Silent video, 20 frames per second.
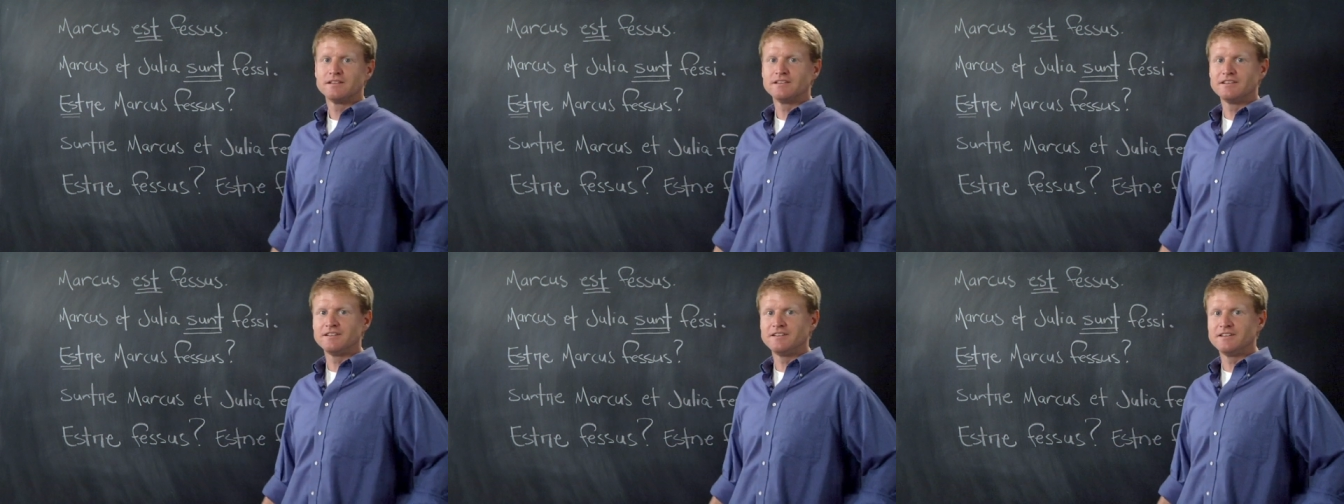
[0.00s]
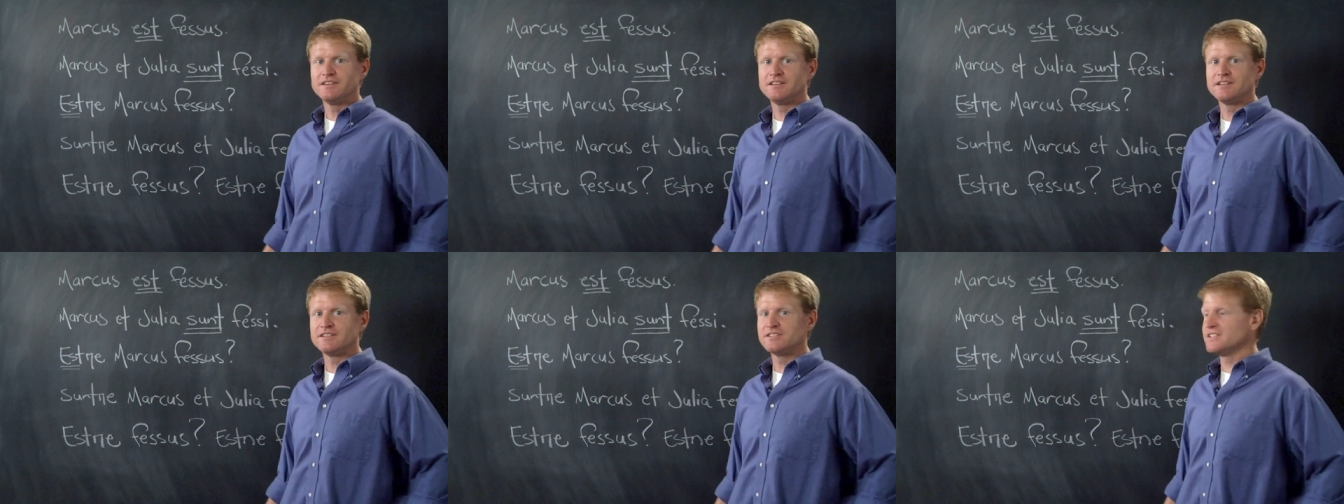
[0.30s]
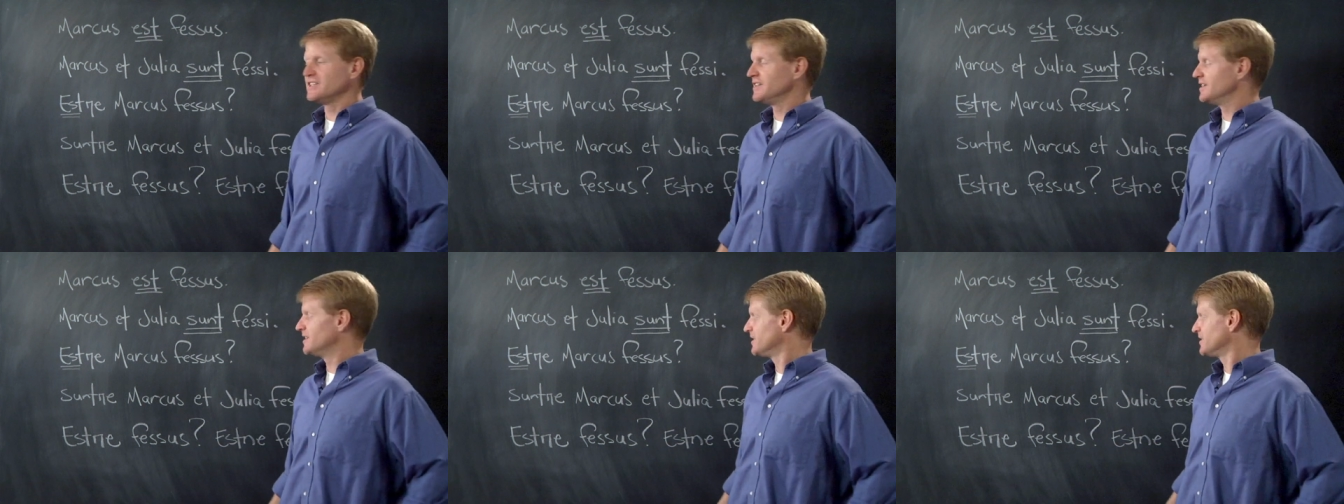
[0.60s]
The endings,
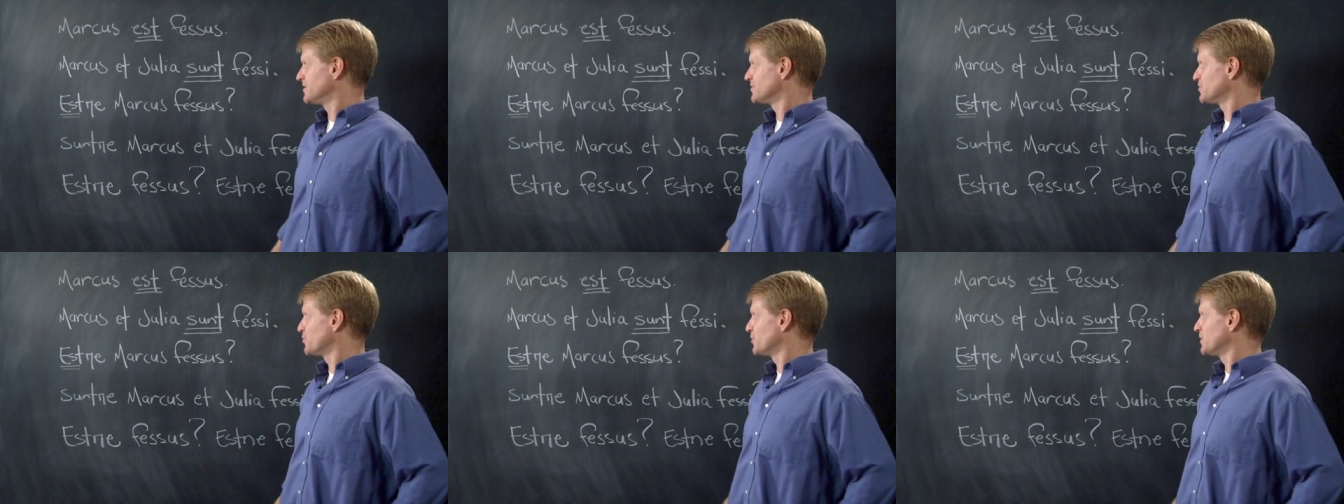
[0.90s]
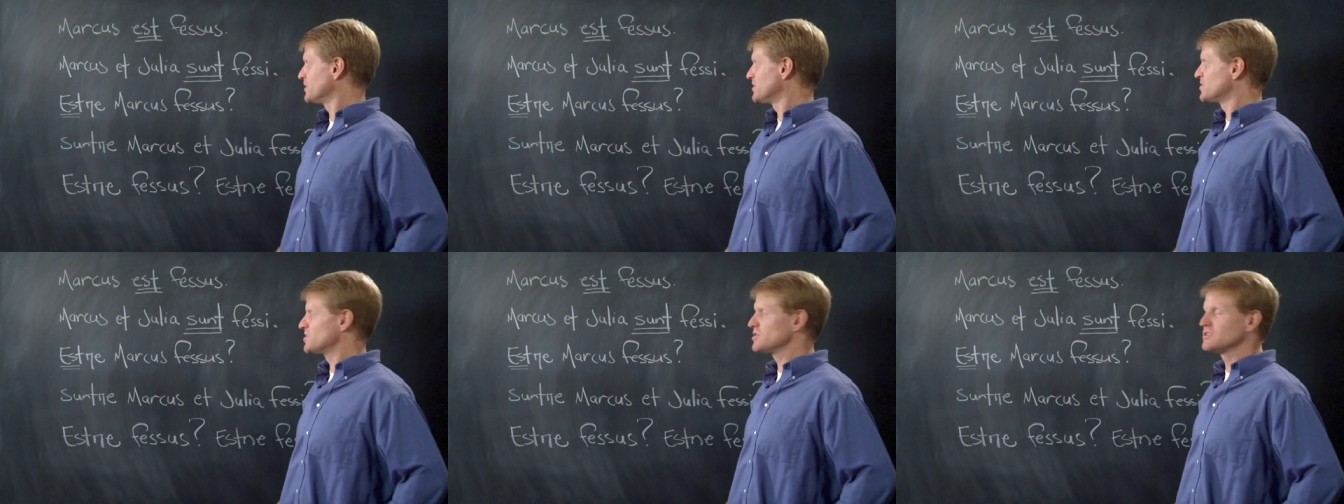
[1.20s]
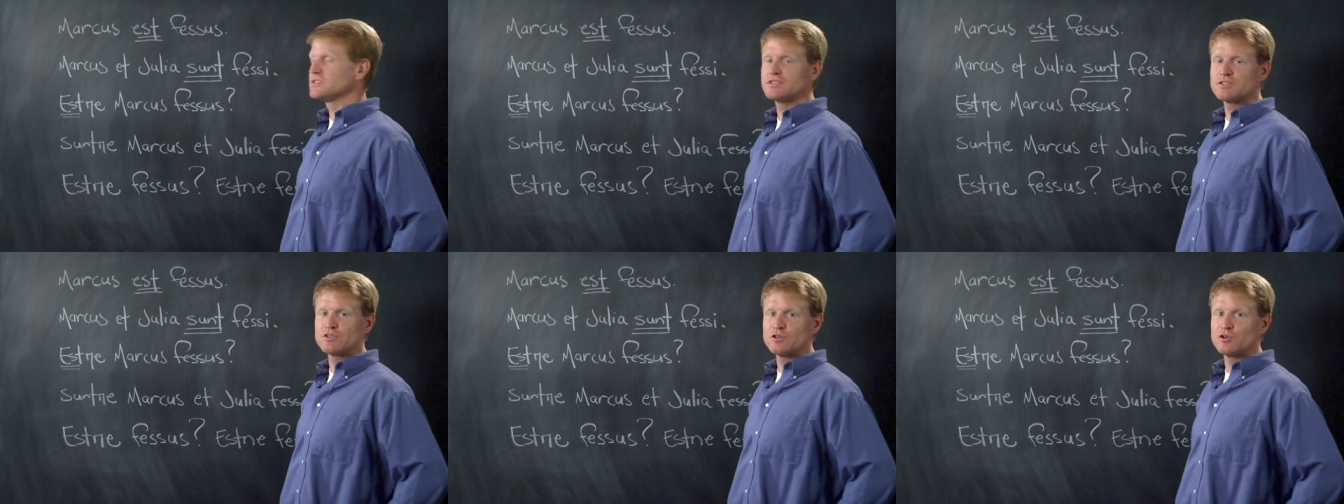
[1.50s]
the endings are
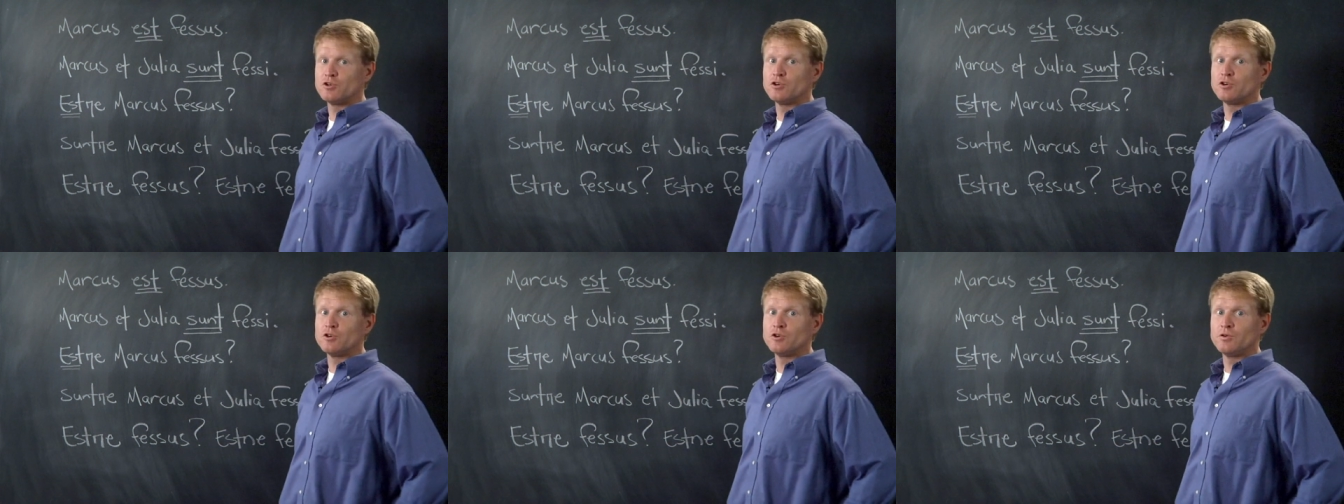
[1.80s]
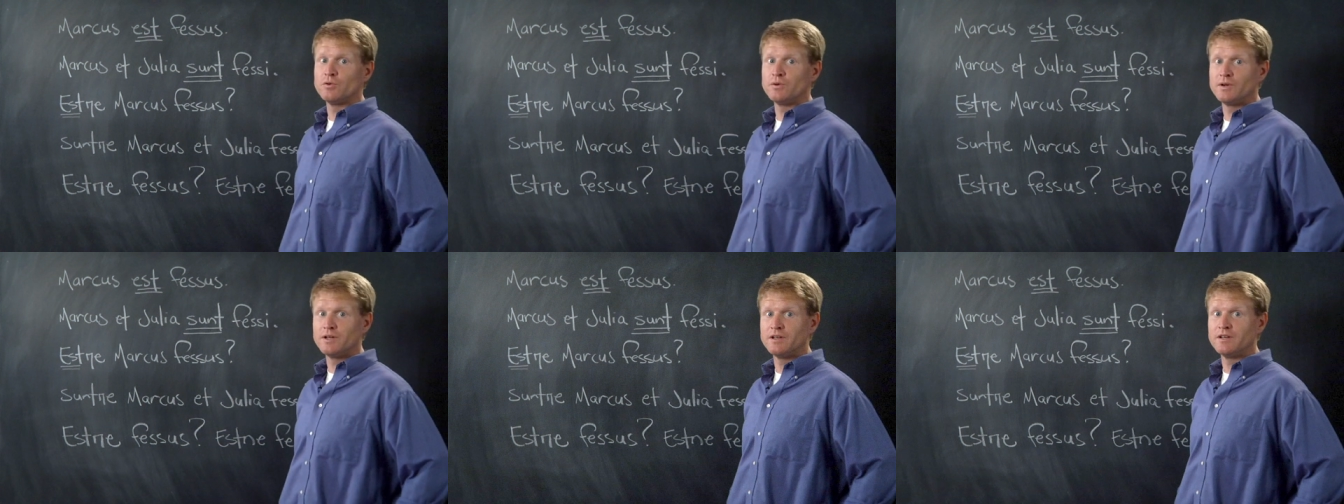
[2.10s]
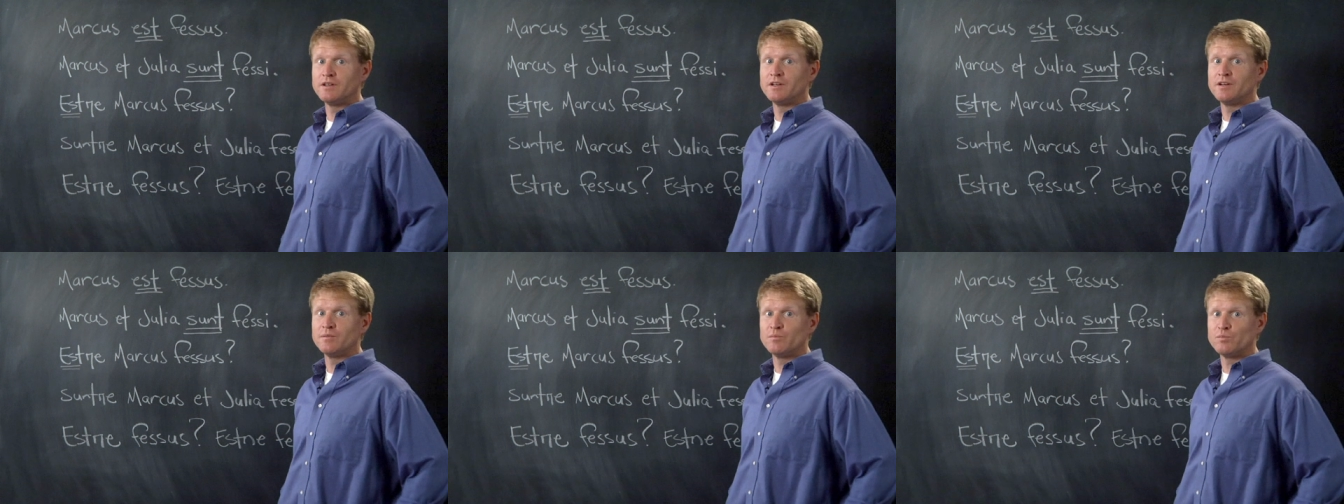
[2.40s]
what's so
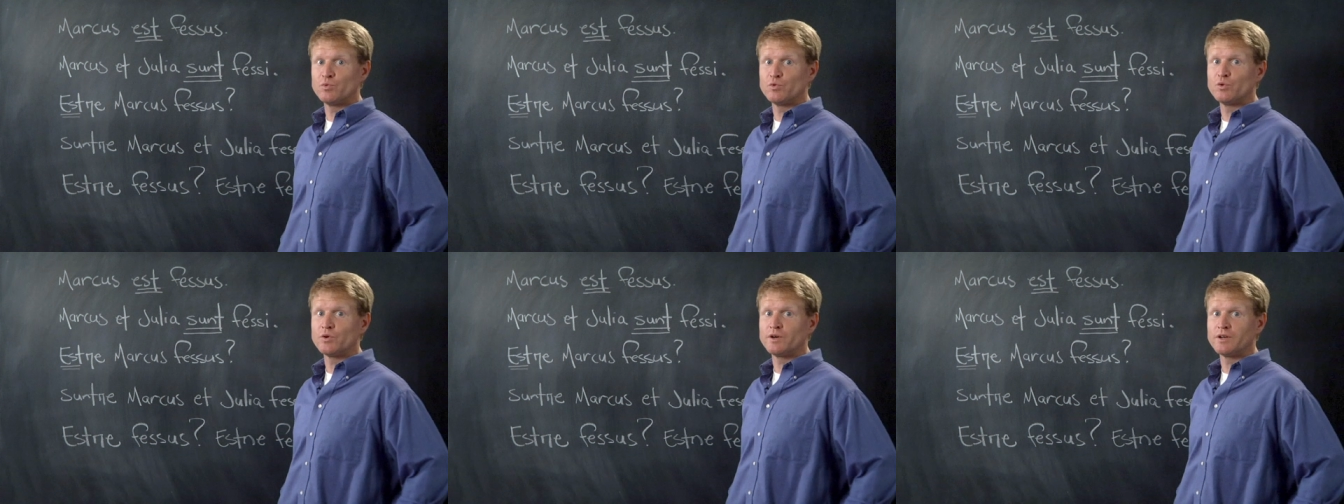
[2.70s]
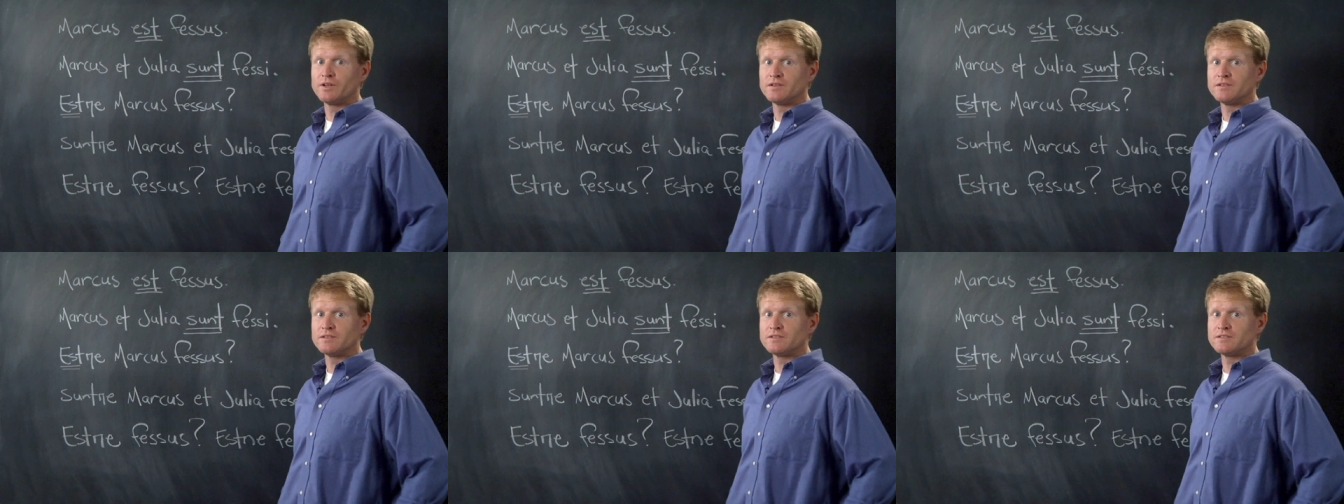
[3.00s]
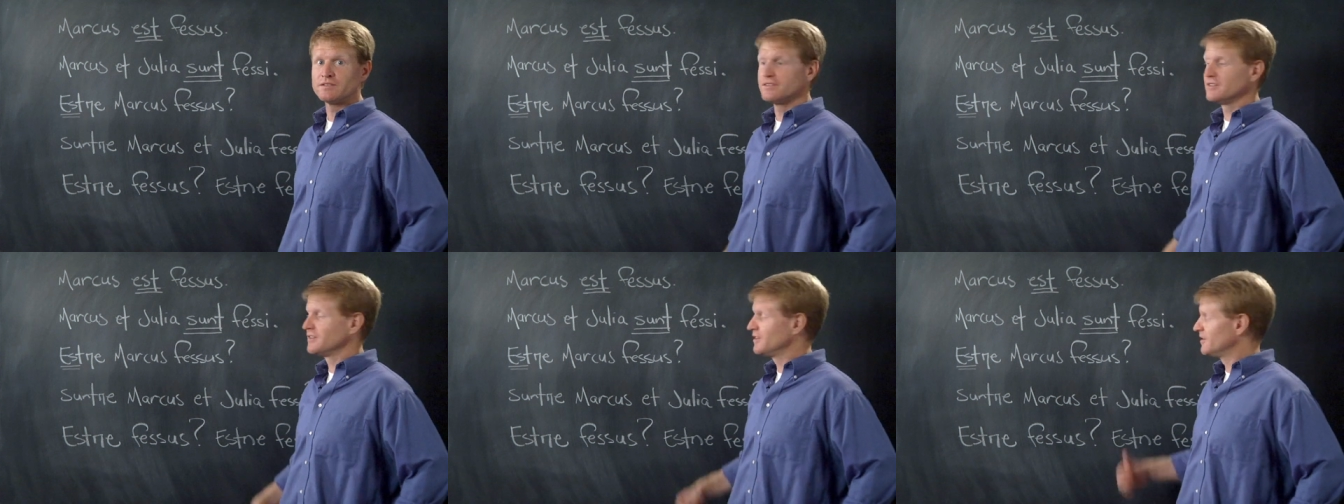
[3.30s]

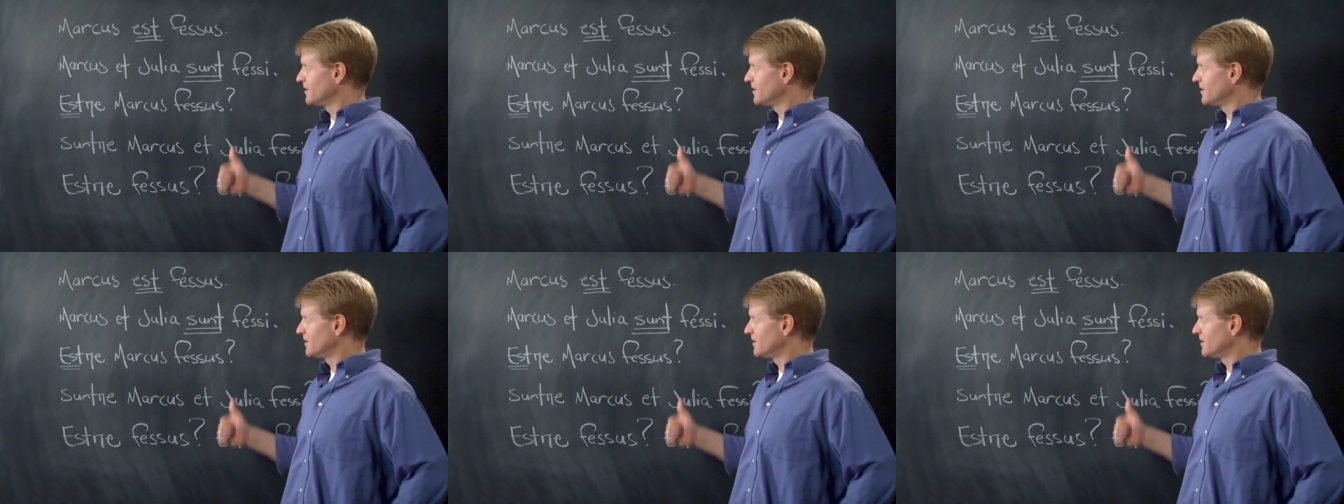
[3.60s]
important.